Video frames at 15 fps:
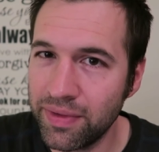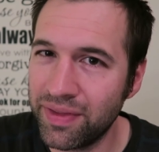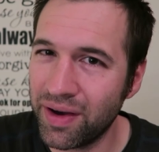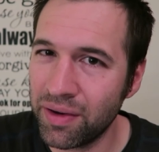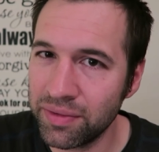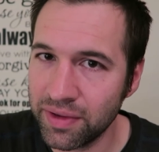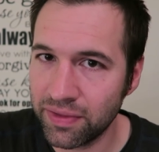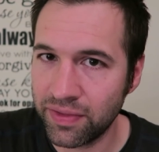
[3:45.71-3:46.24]
the
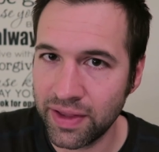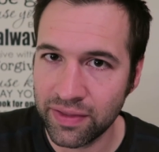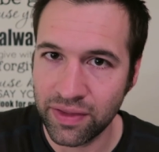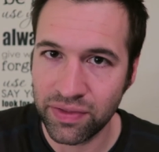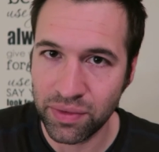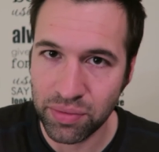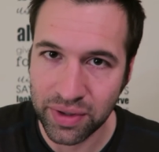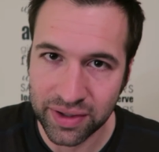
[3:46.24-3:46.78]
only thing
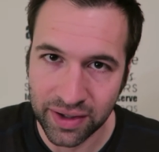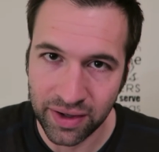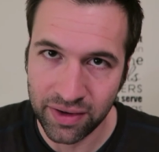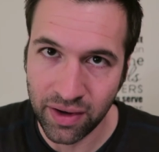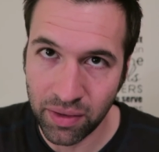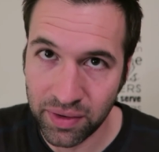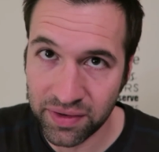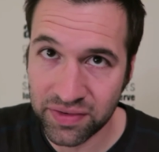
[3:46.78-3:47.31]
that they're really going to
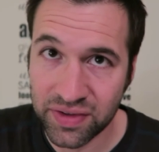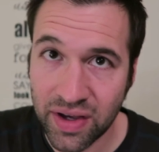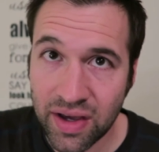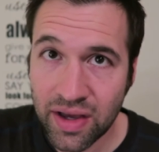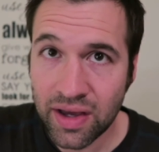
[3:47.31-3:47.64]
notice.